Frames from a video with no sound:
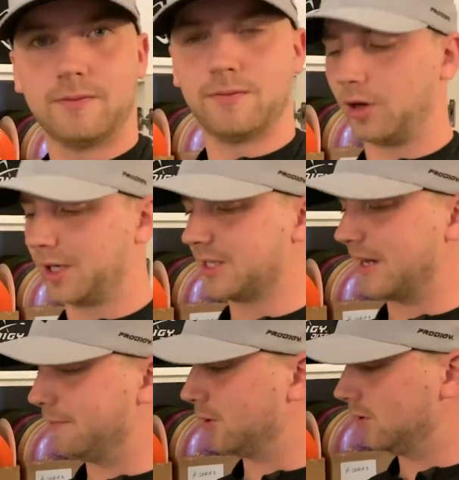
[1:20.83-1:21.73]
For
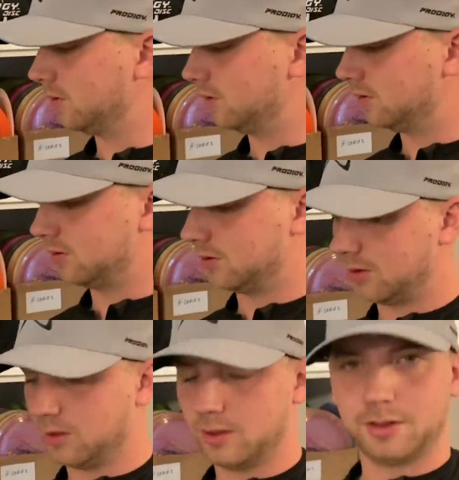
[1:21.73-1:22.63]
example,
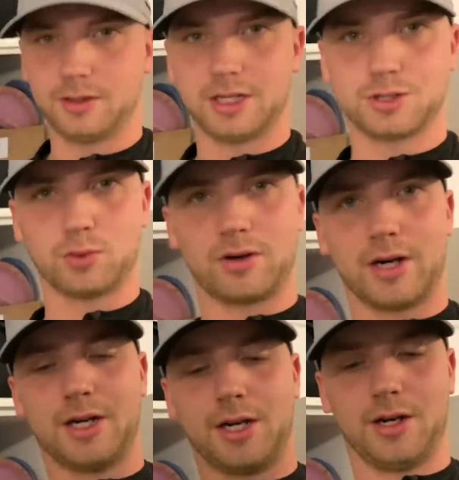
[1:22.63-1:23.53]
this one
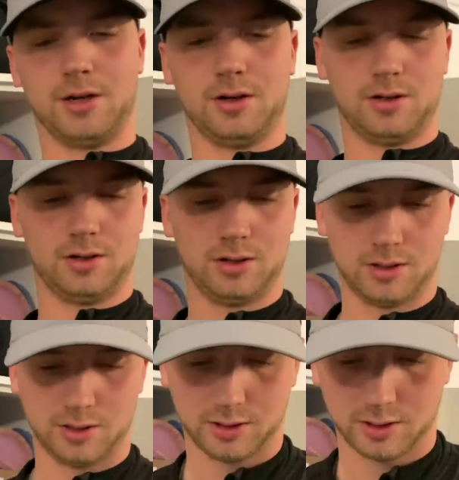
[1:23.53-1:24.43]
right here.
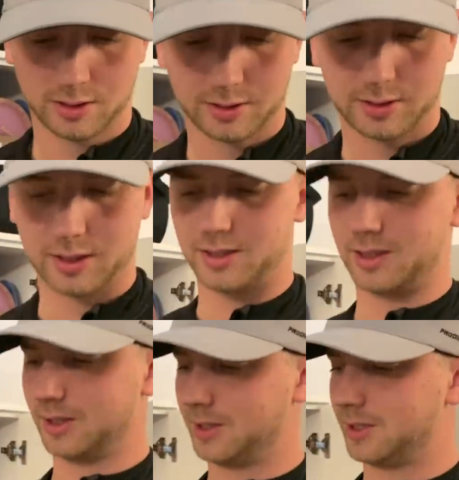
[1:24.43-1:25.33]
This
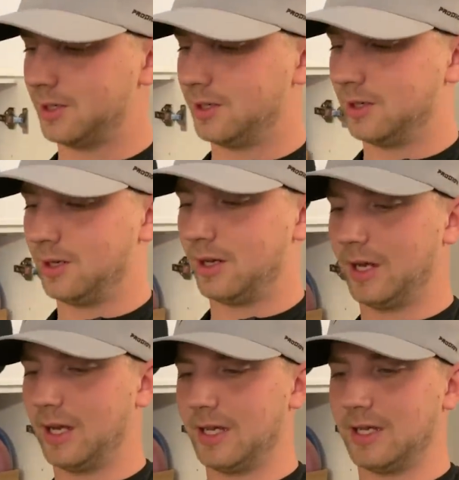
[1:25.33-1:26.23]
is
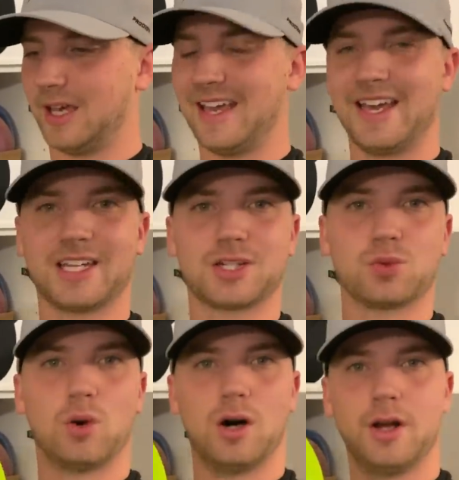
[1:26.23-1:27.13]
a
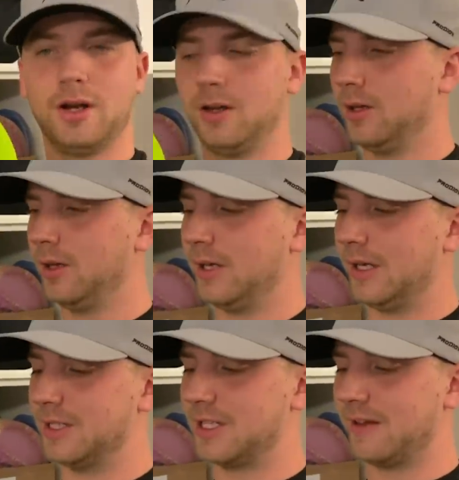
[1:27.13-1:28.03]
X1
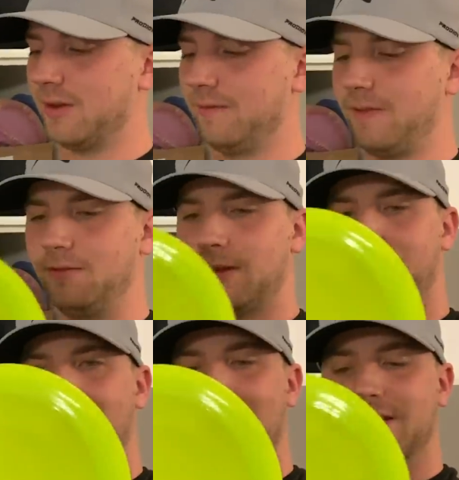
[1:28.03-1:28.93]
in 750
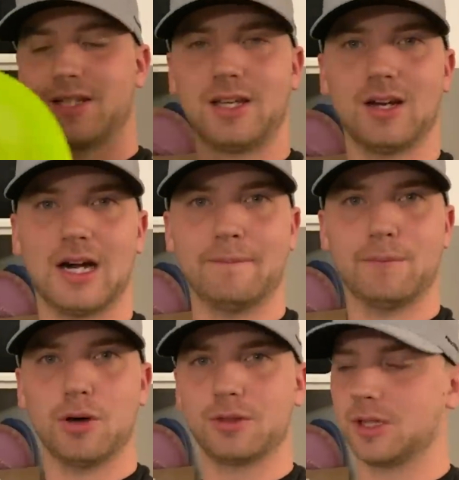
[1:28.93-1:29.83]
plastic. I
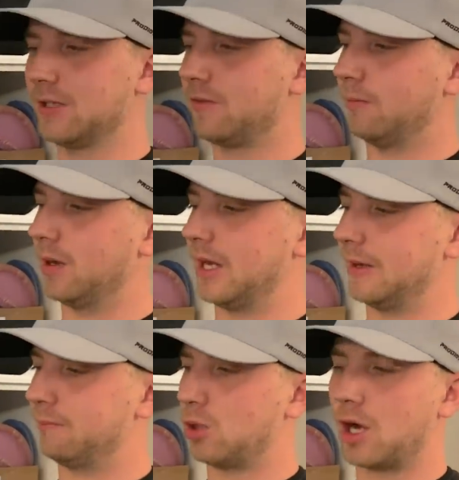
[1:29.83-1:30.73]
bought this from
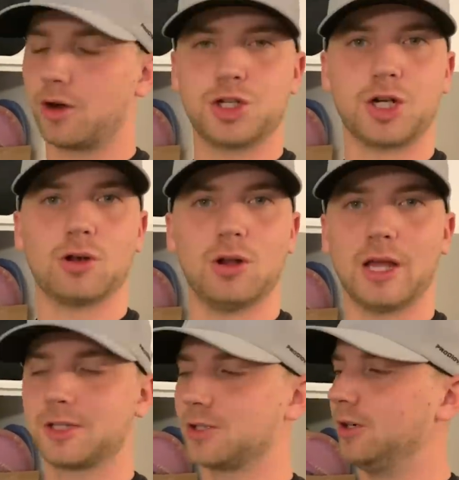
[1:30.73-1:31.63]
a Prodigy
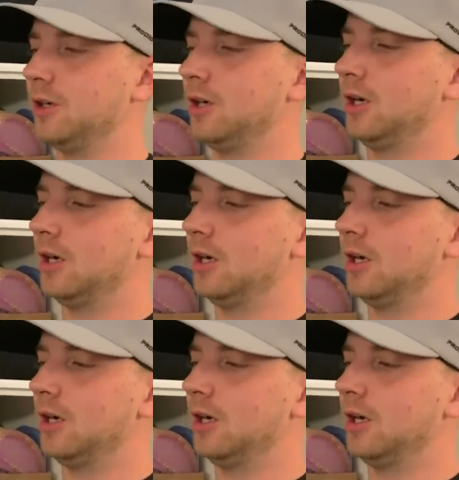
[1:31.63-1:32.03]
collector